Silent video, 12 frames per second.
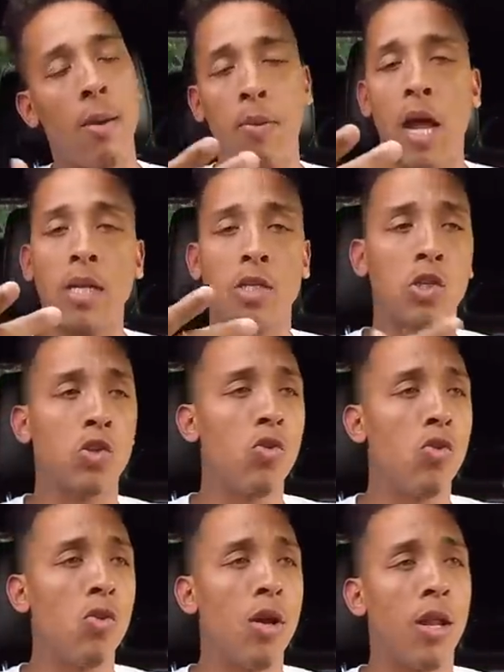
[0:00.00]
applied to the
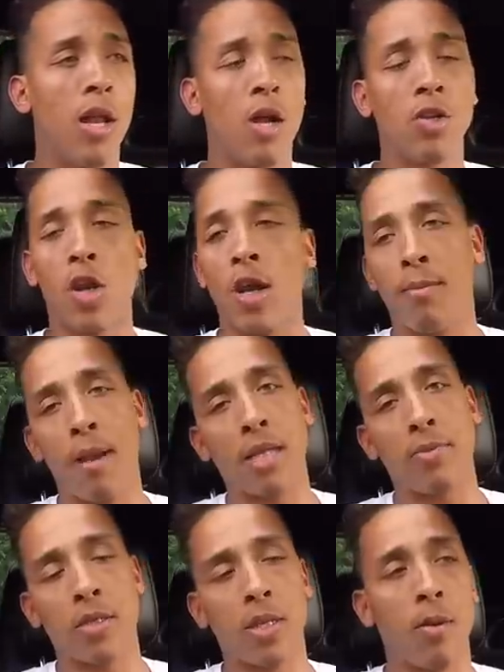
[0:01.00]
school and I heard y'all had a
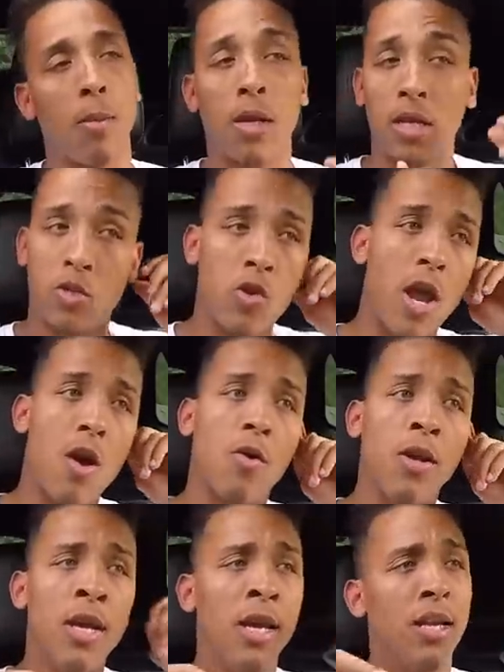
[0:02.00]
basketball team. I'm looking to try out.